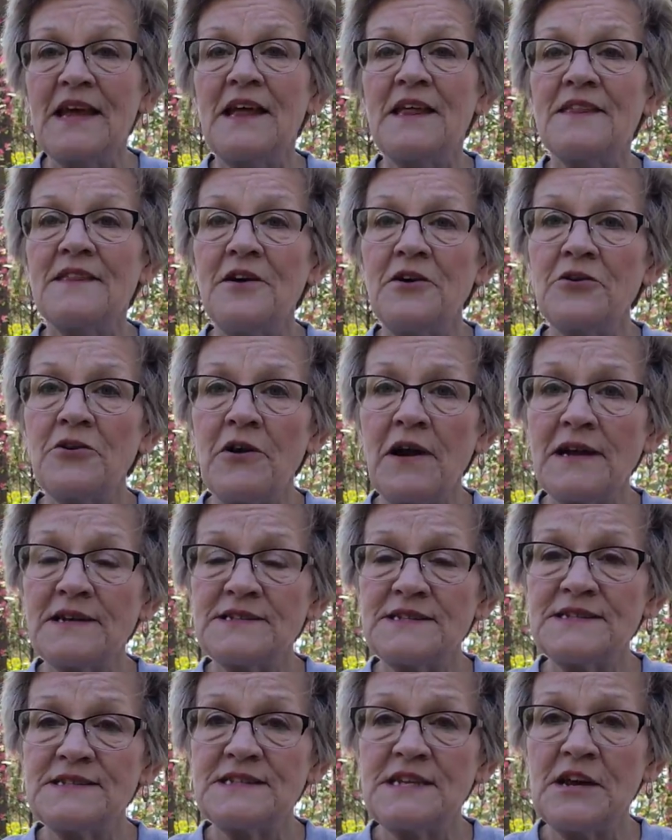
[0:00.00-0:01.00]
Their
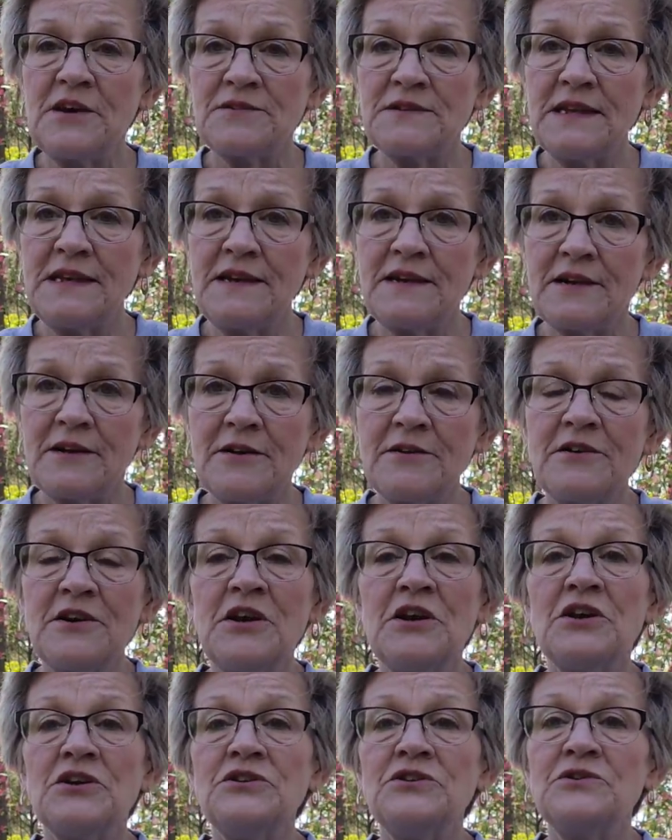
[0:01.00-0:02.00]
grasses down there
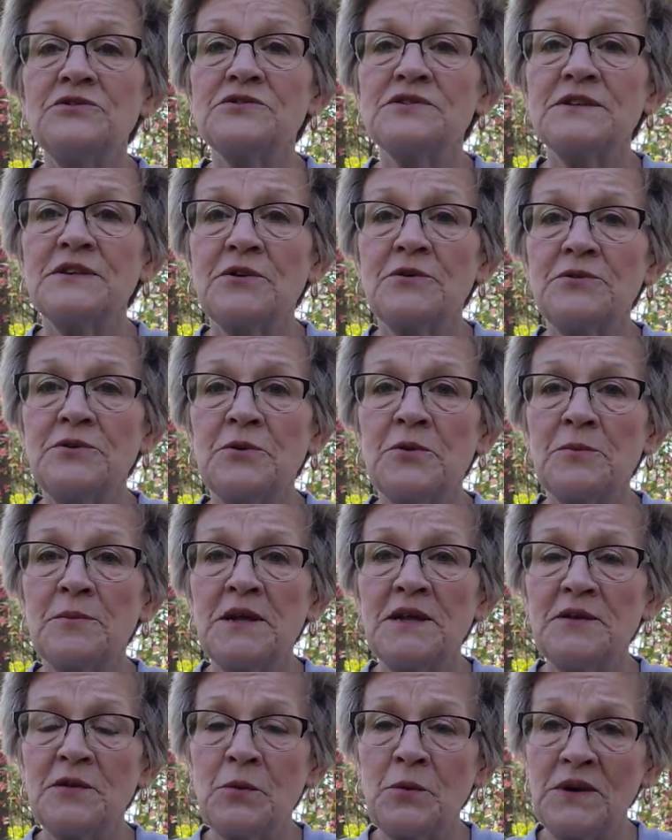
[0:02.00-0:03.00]
usually go dormant
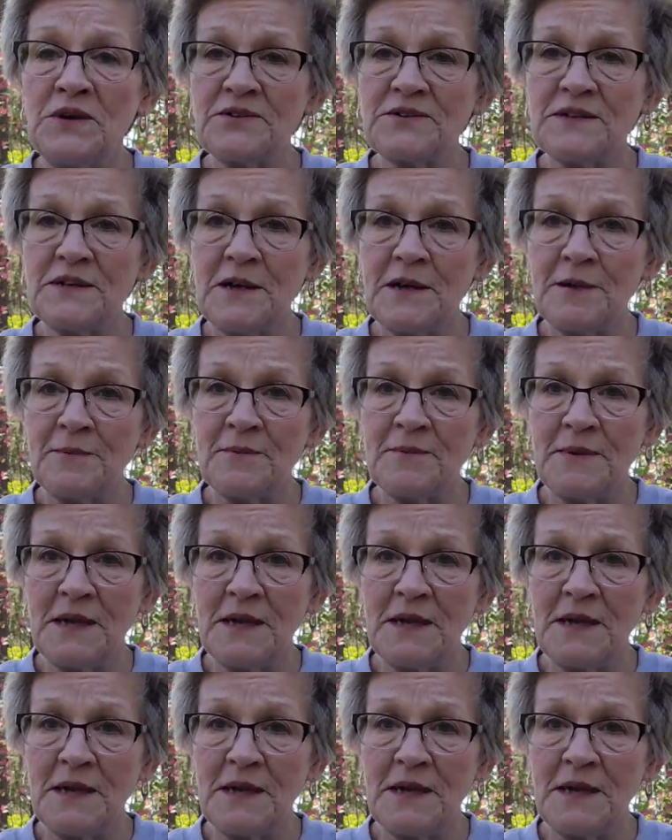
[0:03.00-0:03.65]
in the wintertime